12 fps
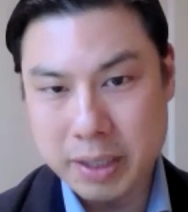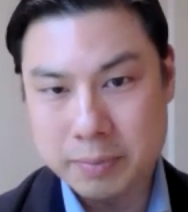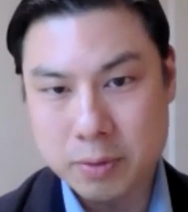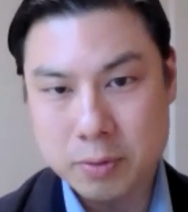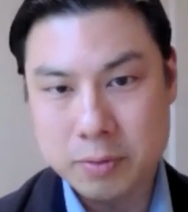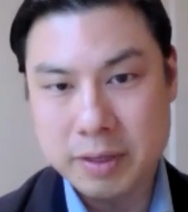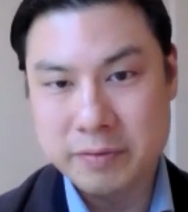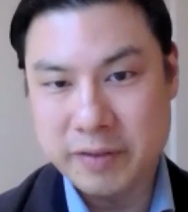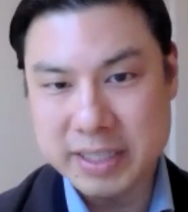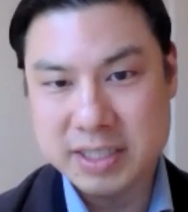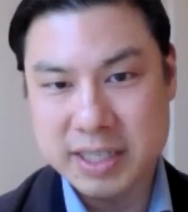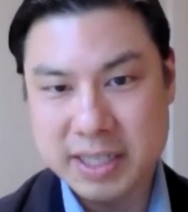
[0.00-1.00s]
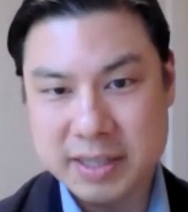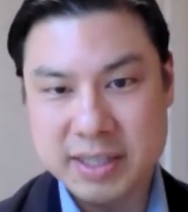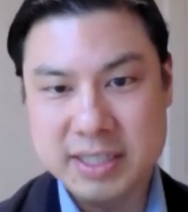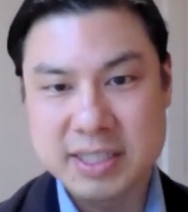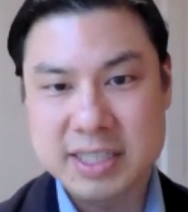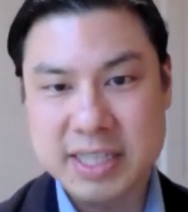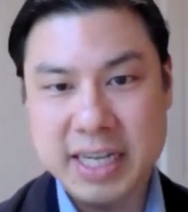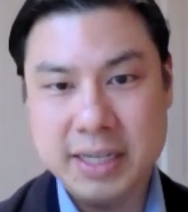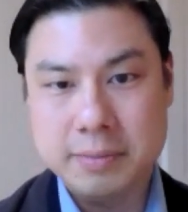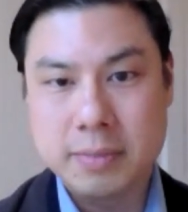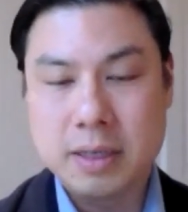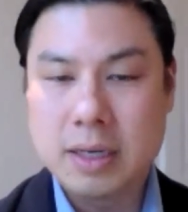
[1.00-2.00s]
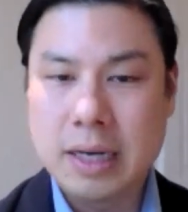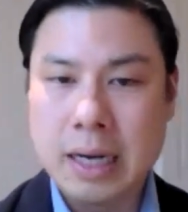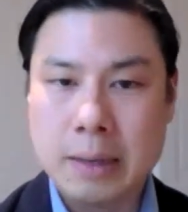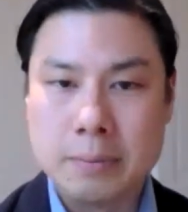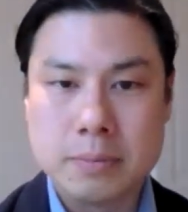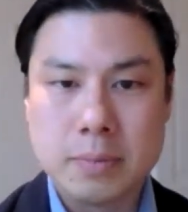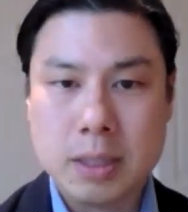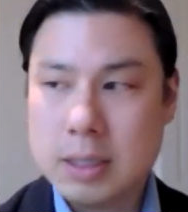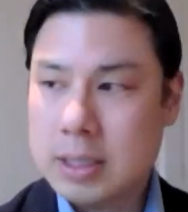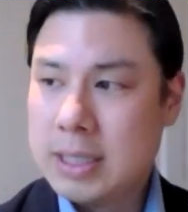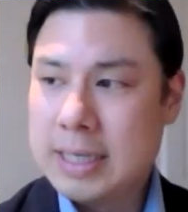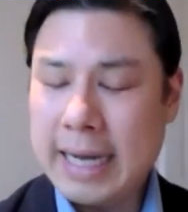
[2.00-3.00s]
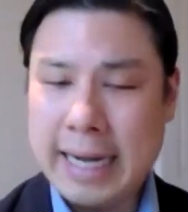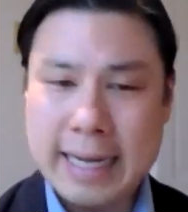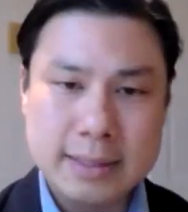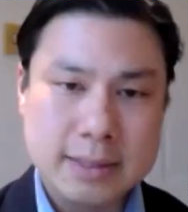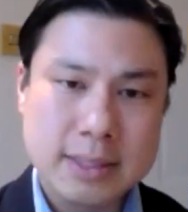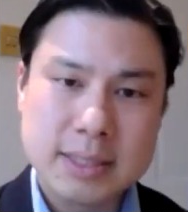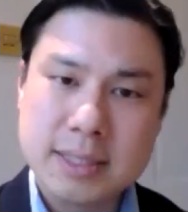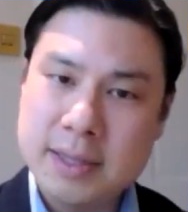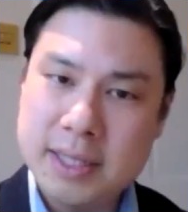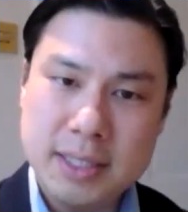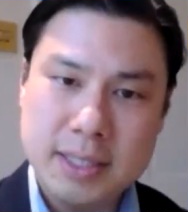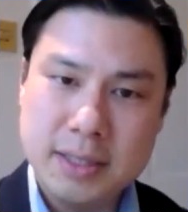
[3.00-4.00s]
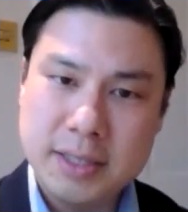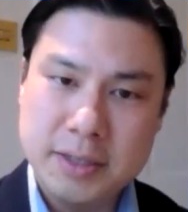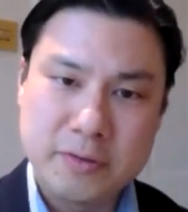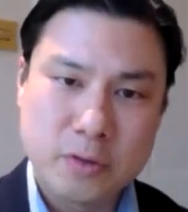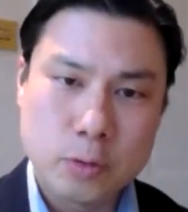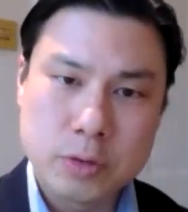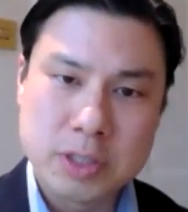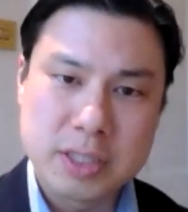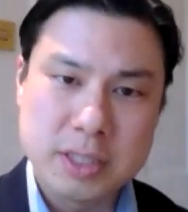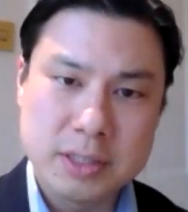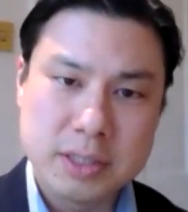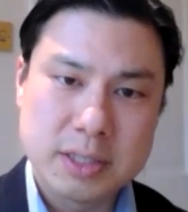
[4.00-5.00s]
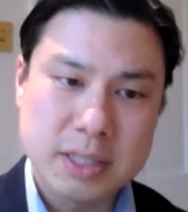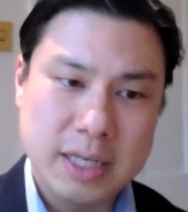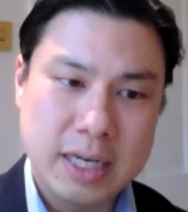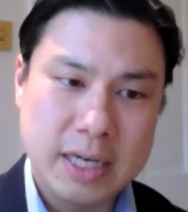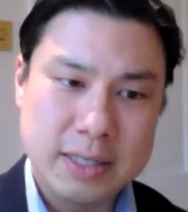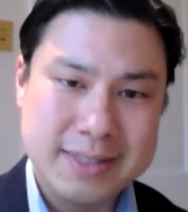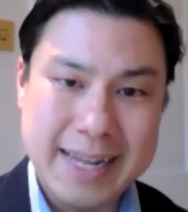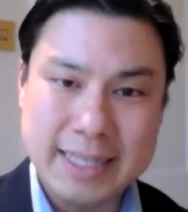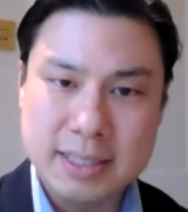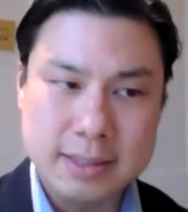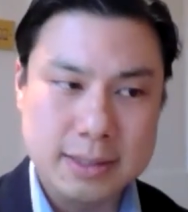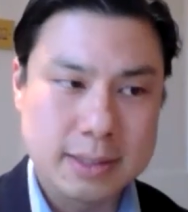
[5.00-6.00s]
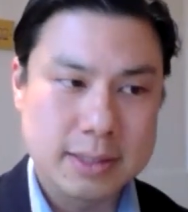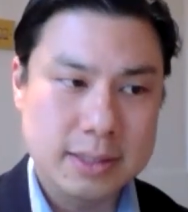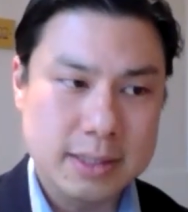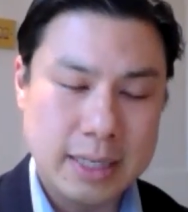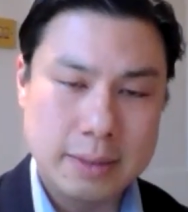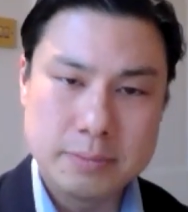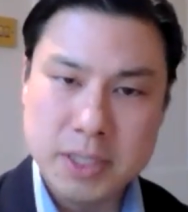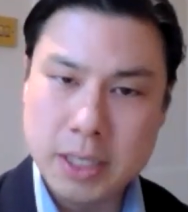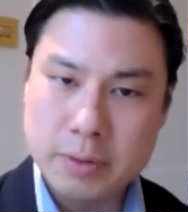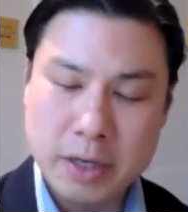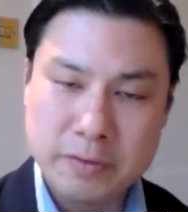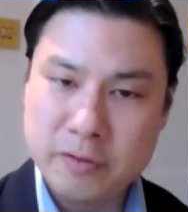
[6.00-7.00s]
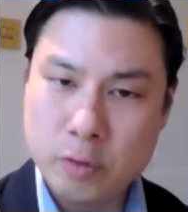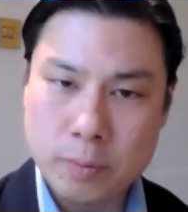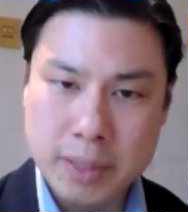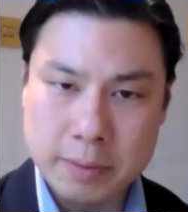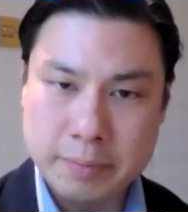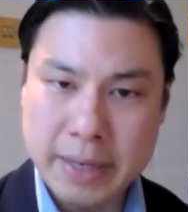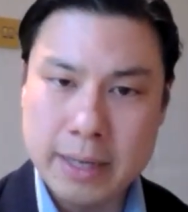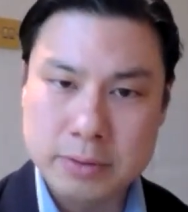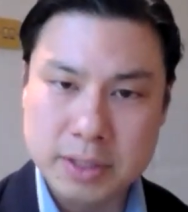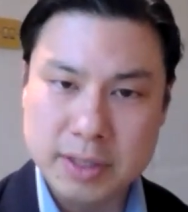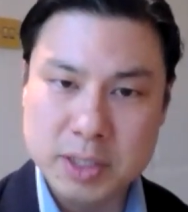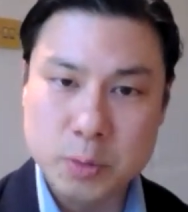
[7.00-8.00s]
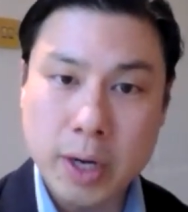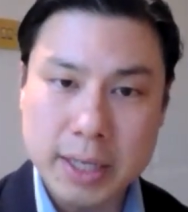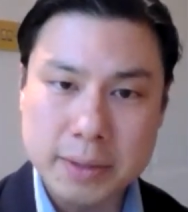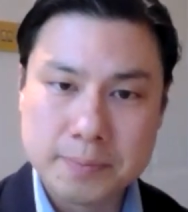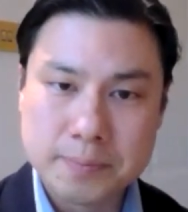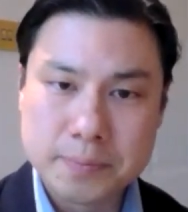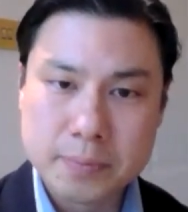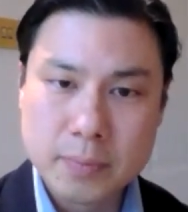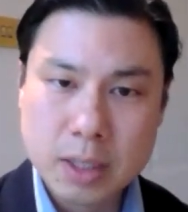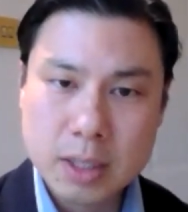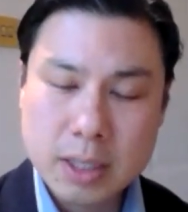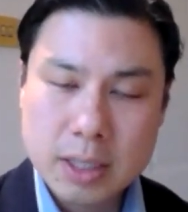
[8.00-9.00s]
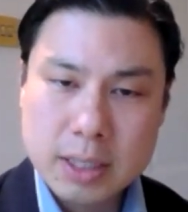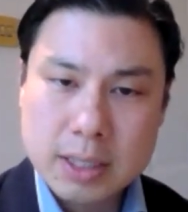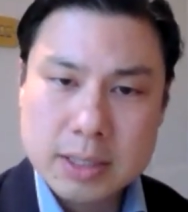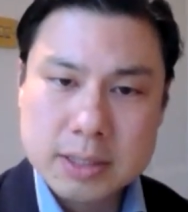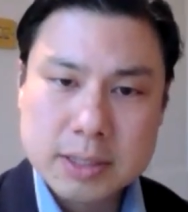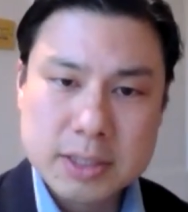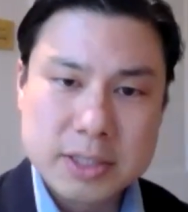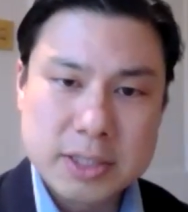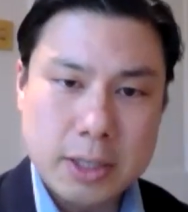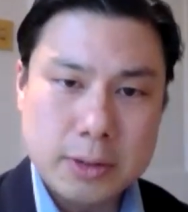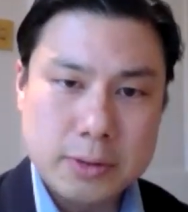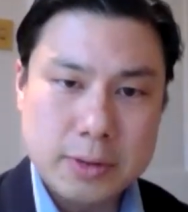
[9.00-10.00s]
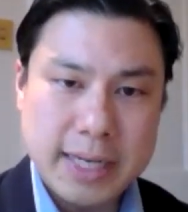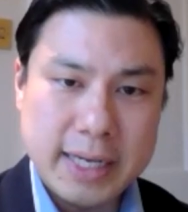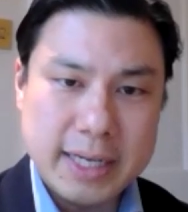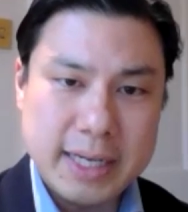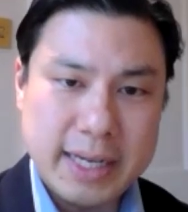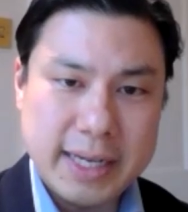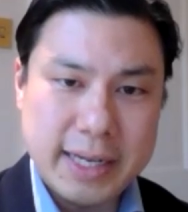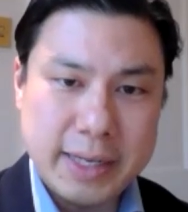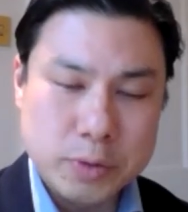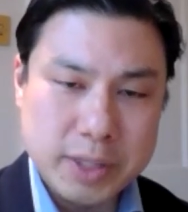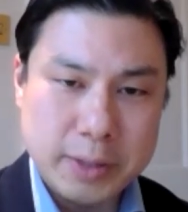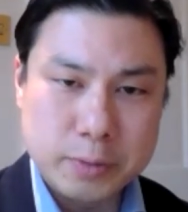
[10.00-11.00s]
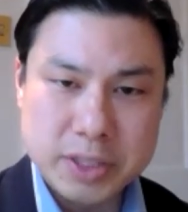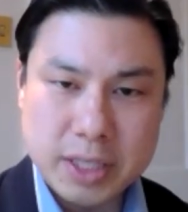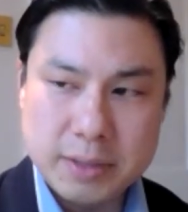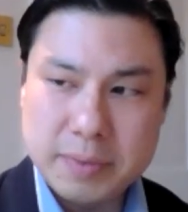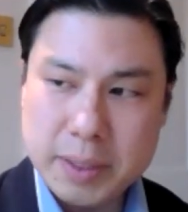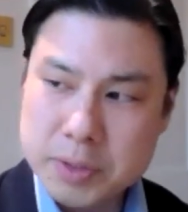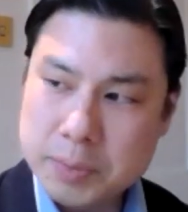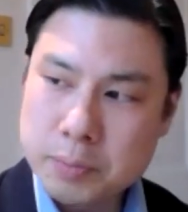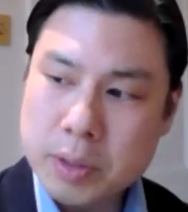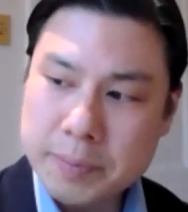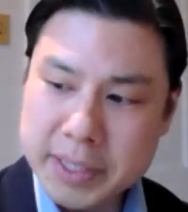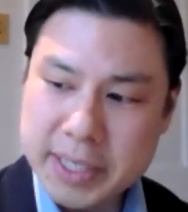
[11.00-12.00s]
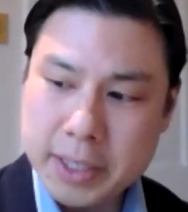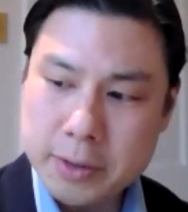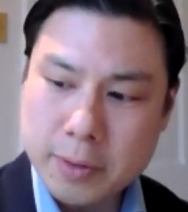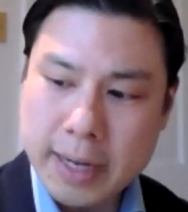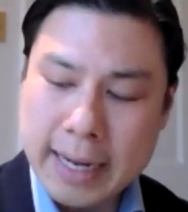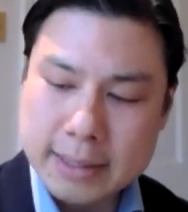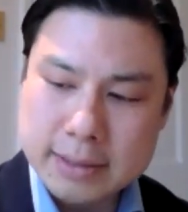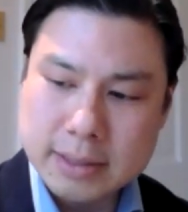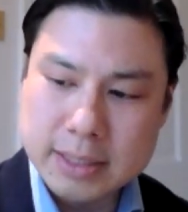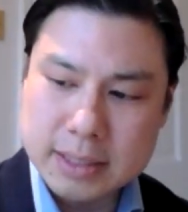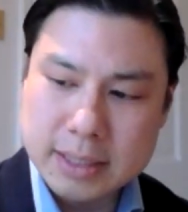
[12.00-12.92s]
people investing in this scheme. And the fraudsters netted over £4 million in this way. So it was a pretty big deal. And